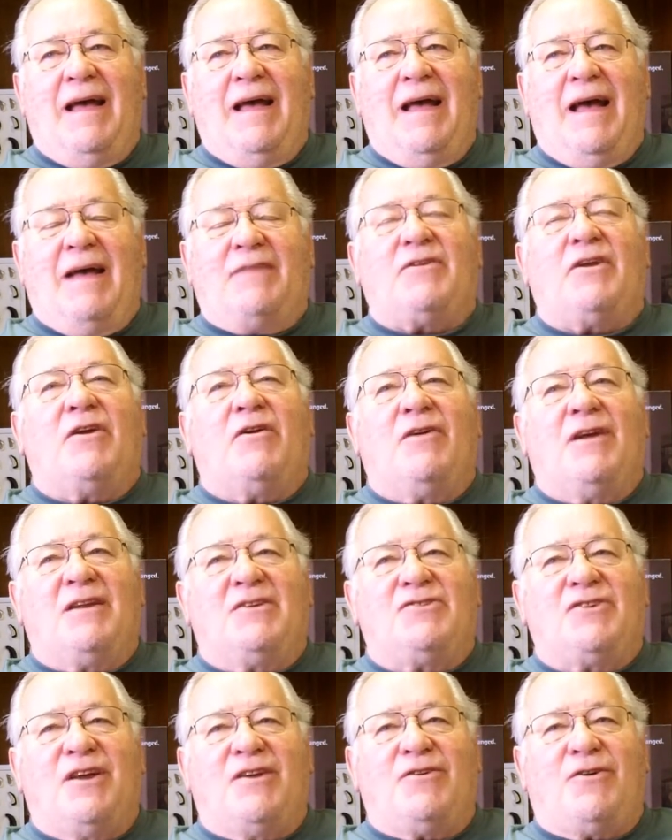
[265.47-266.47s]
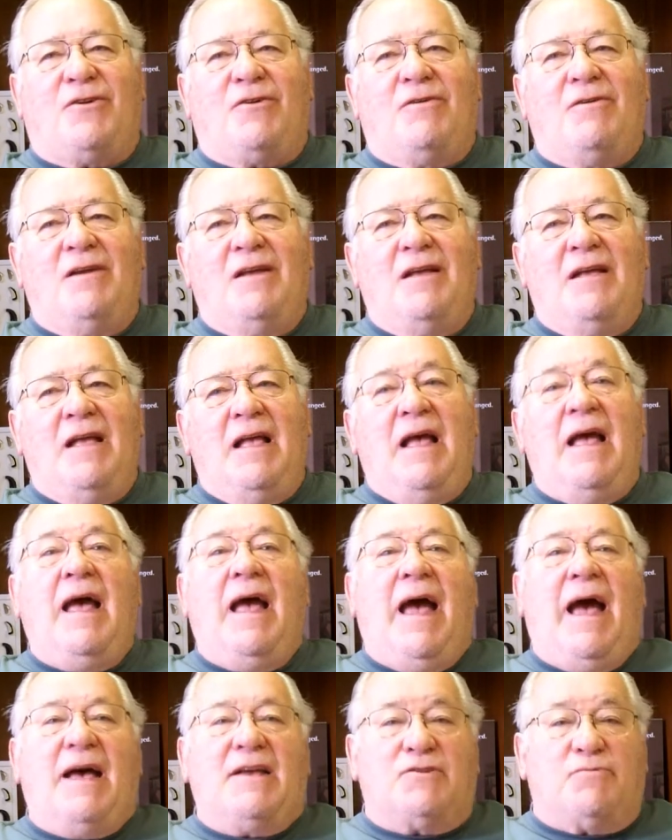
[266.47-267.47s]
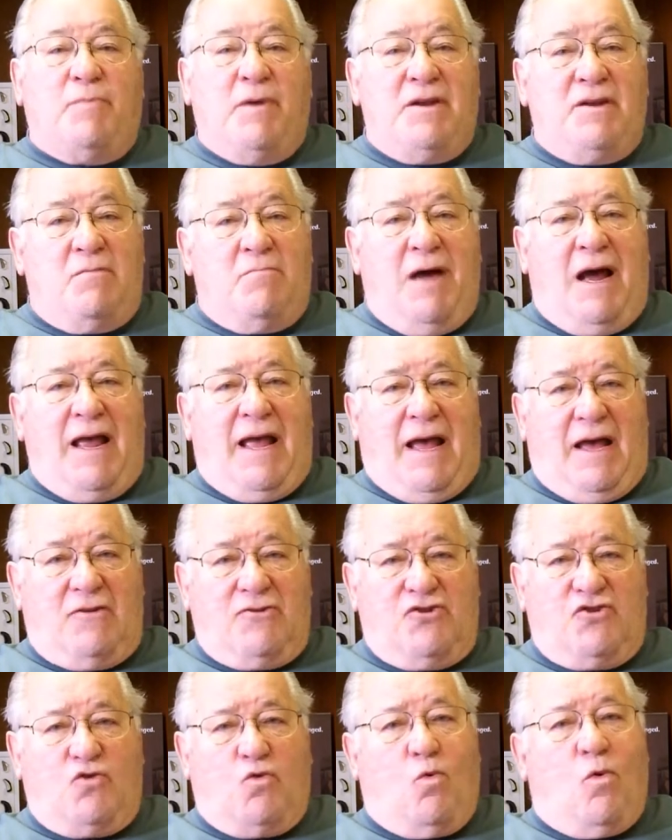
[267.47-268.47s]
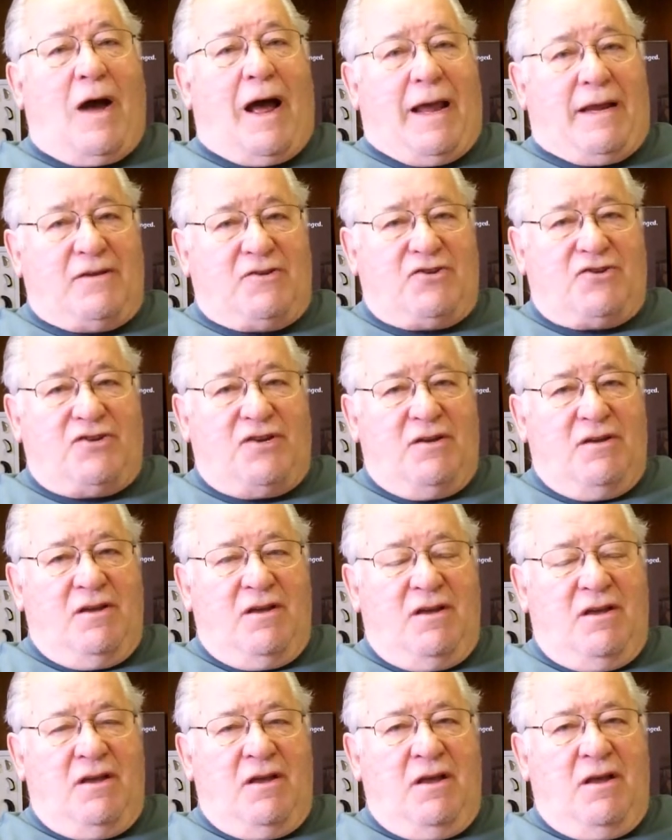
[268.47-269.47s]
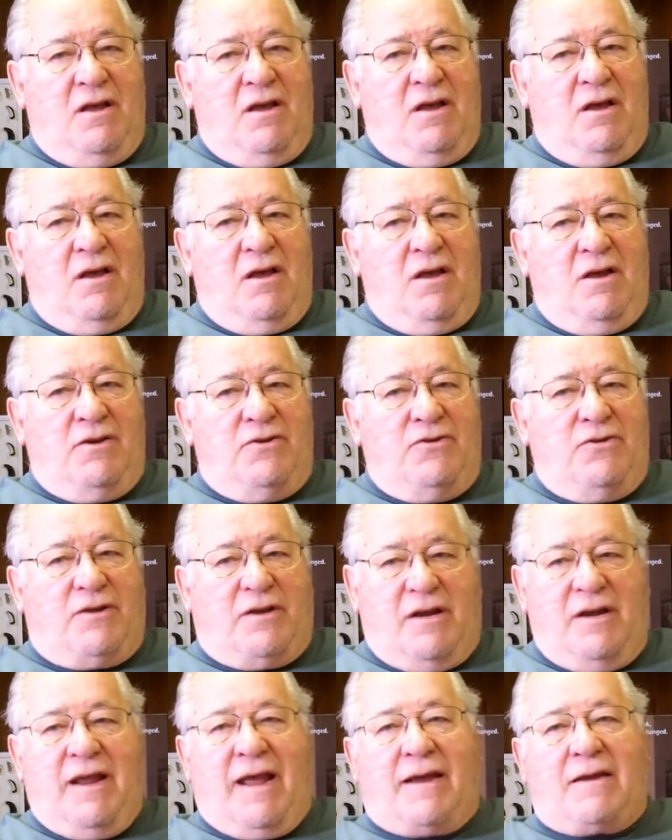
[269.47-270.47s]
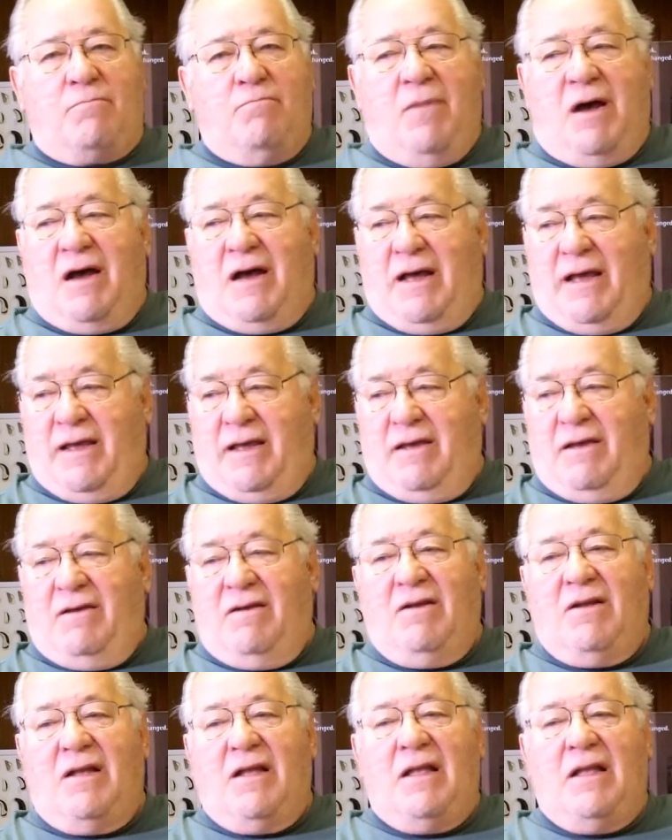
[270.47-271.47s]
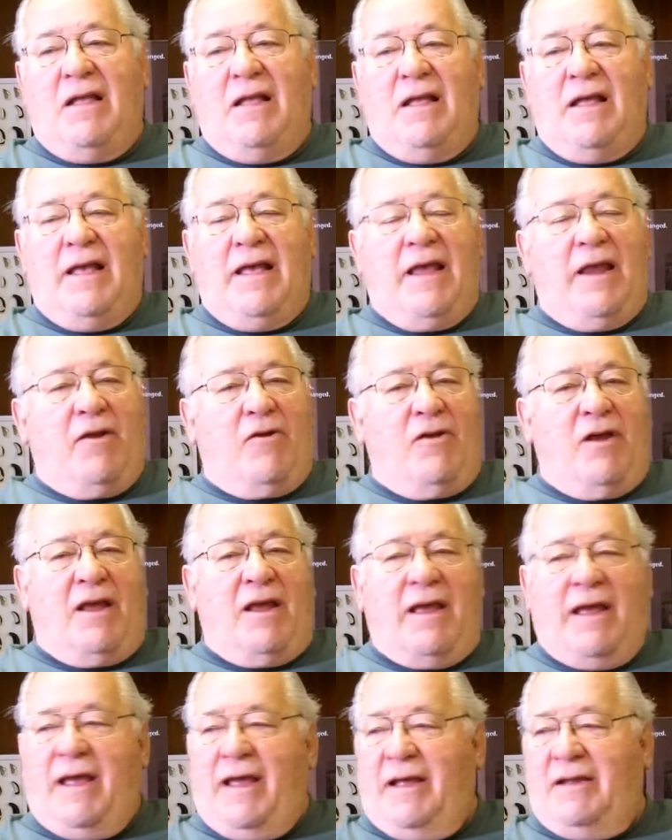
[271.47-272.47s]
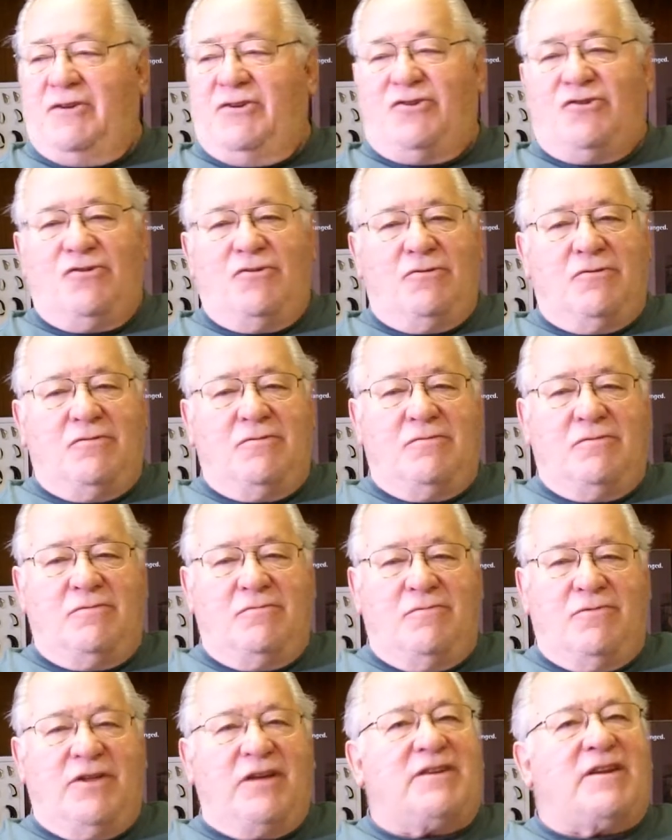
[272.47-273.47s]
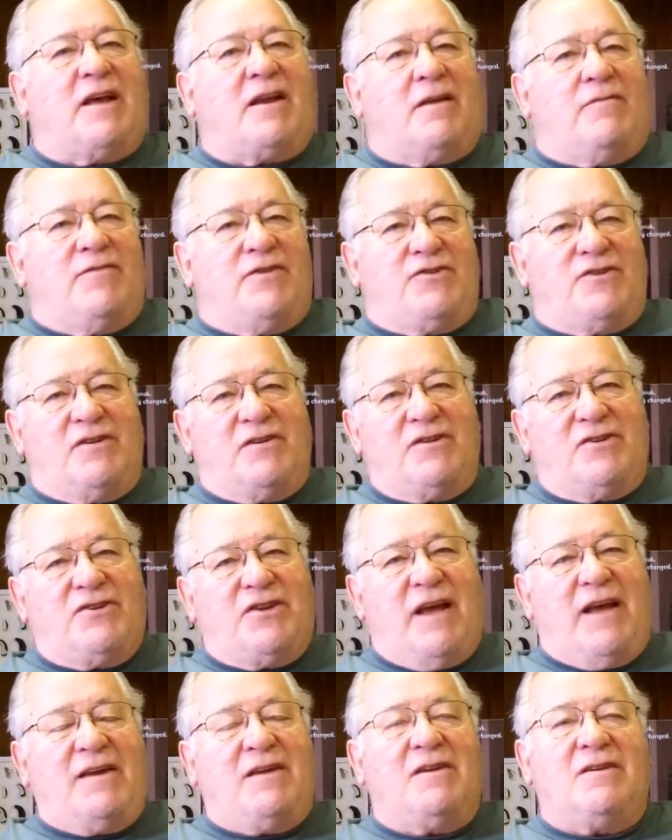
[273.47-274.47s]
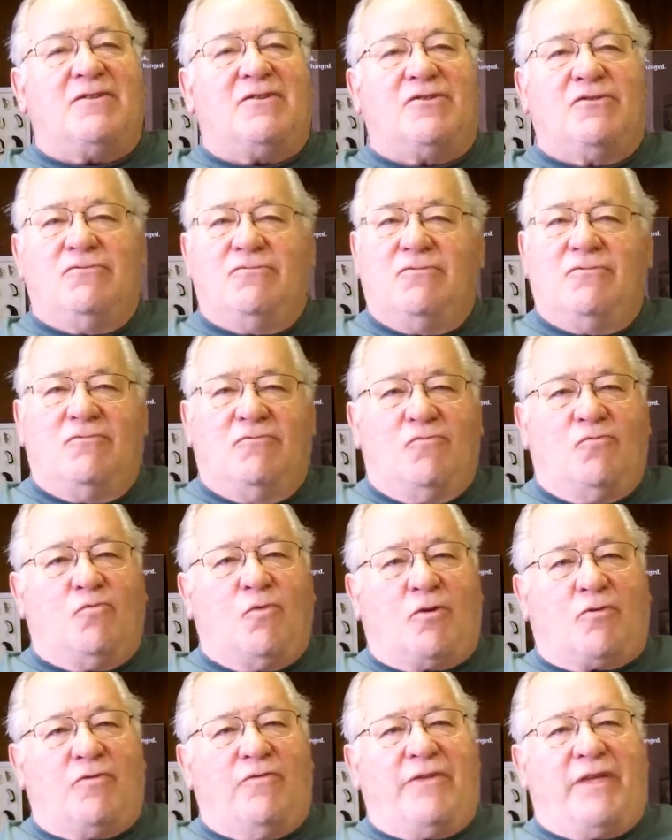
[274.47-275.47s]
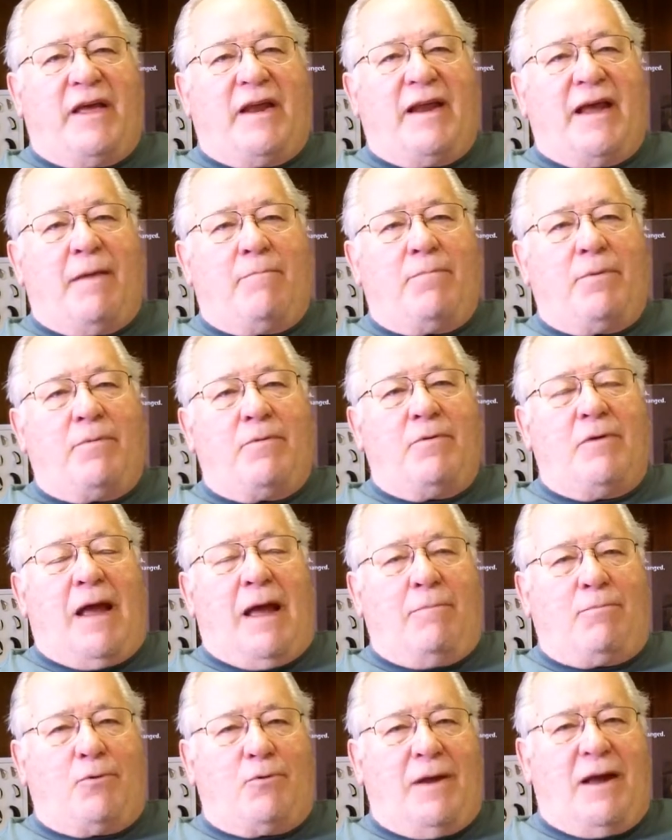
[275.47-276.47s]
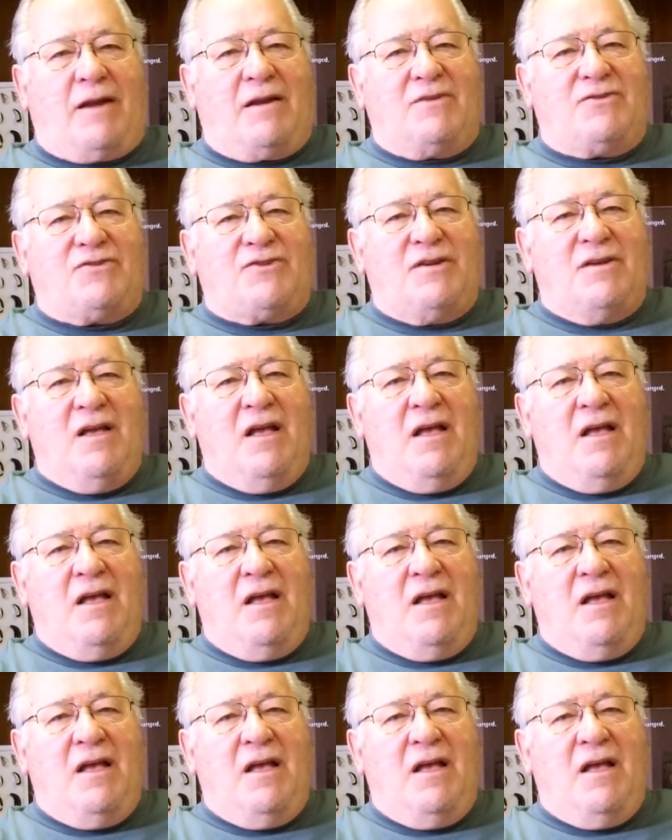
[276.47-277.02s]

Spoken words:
at the Hearing Center has been to my house twice to connect my hearing aids to the television set and to work over that apparatus.